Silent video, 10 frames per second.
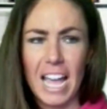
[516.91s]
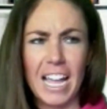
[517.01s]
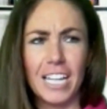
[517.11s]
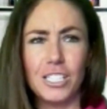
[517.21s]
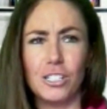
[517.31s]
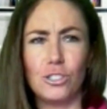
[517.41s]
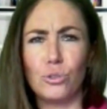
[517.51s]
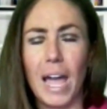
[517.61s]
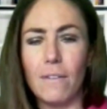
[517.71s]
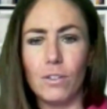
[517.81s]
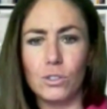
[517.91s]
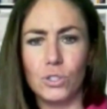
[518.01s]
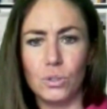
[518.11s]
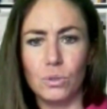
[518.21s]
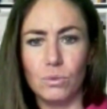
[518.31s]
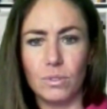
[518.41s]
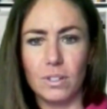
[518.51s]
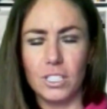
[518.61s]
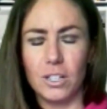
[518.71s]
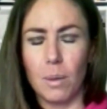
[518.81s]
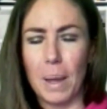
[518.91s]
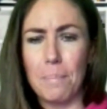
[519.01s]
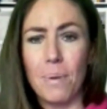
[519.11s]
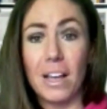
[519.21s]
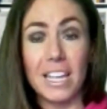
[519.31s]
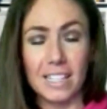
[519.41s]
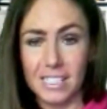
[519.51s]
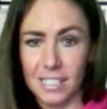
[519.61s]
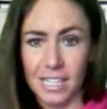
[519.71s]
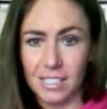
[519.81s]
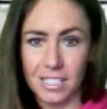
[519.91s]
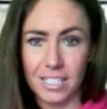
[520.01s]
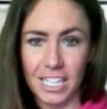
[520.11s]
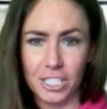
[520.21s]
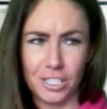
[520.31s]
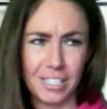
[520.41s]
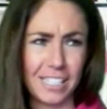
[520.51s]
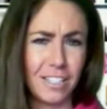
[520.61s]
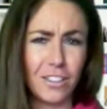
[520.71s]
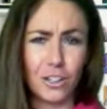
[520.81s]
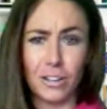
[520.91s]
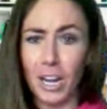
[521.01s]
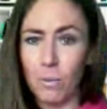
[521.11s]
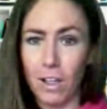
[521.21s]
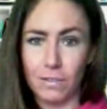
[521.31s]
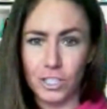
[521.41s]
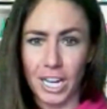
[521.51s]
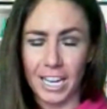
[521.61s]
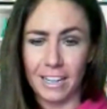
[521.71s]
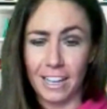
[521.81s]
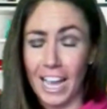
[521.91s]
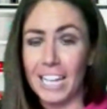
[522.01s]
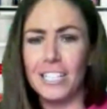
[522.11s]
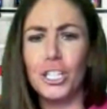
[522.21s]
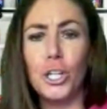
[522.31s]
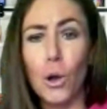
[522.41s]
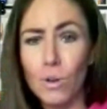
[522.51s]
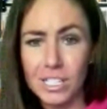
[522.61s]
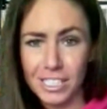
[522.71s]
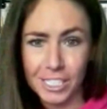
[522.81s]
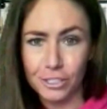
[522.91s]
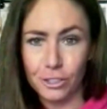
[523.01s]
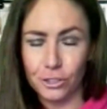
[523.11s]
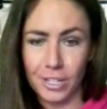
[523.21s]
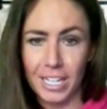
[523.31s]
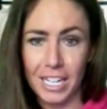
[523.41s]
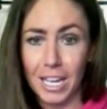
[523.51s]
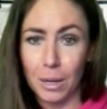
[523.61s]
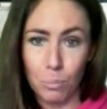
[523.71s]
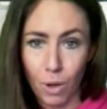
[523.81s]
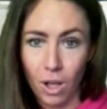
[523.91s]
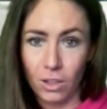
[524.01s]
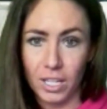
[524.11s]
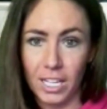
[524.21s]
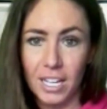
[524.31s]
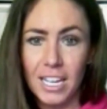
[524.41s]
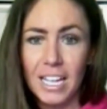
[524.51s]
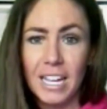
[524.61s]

I got to travel to, you know, my bucket list destinations. I saw the Great Wall of China. I did yoga teacher training in Bali.